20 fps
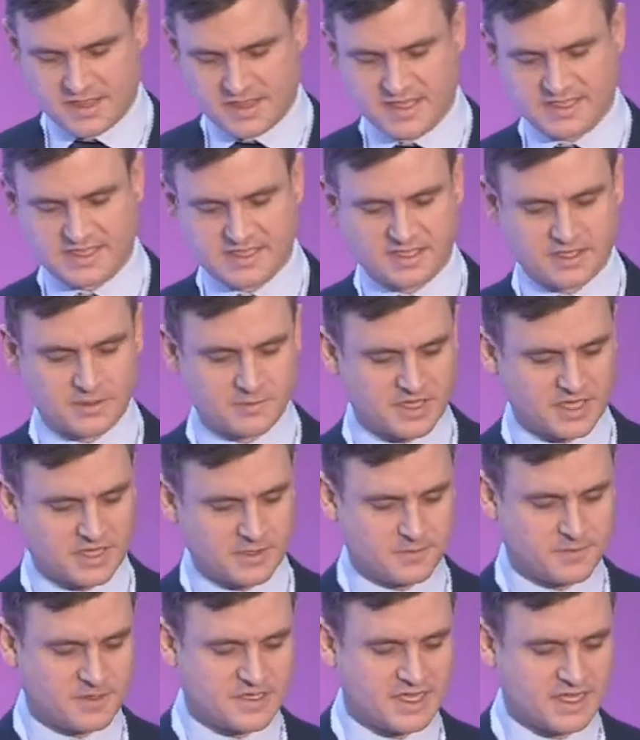This is a subject
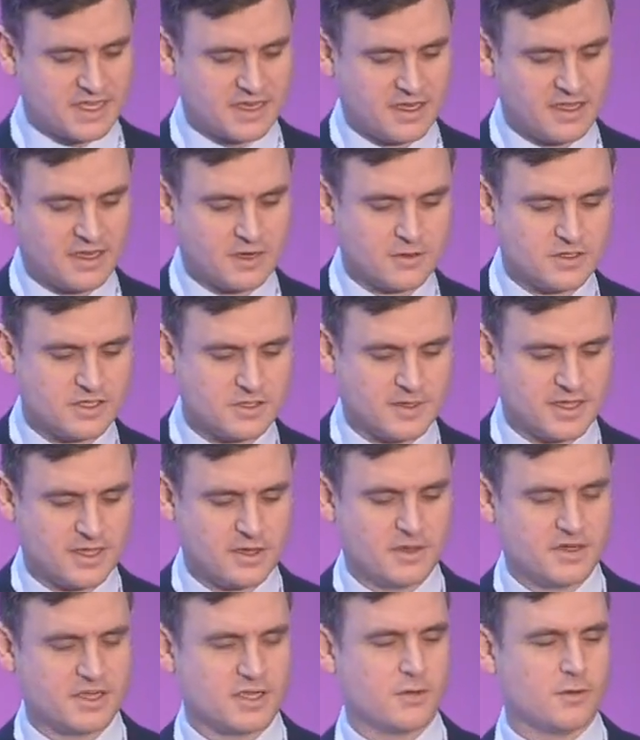that's particularly close to my
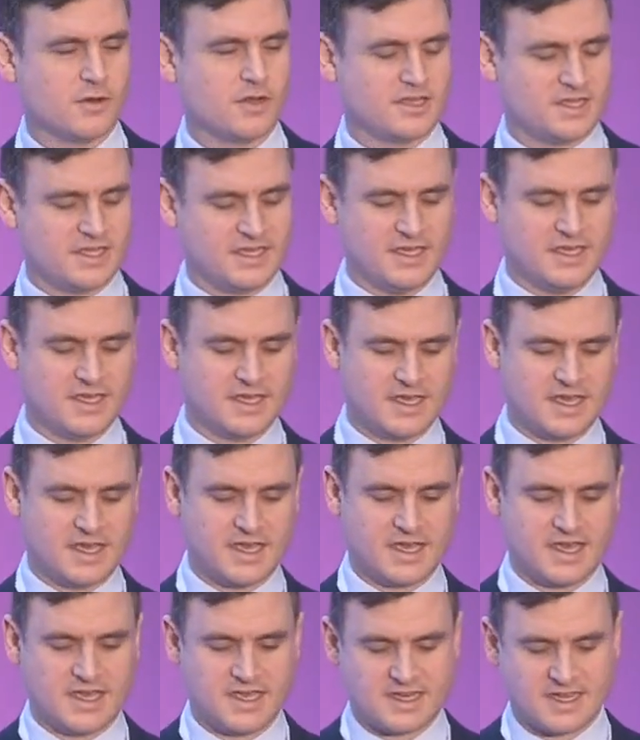heart, equality,
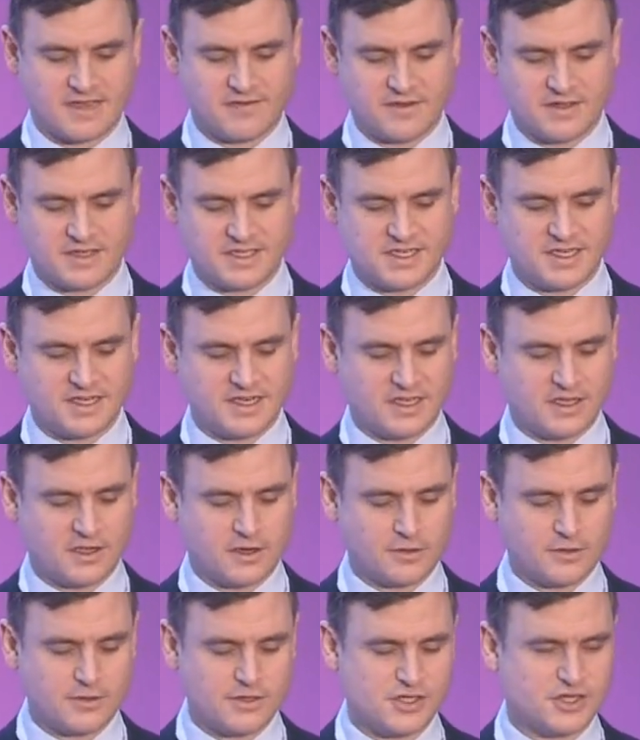diversity and
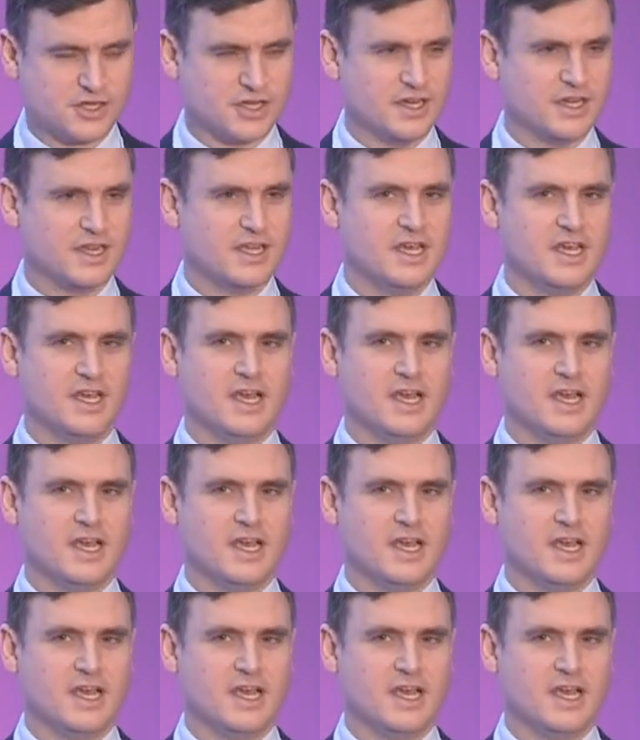inclusion.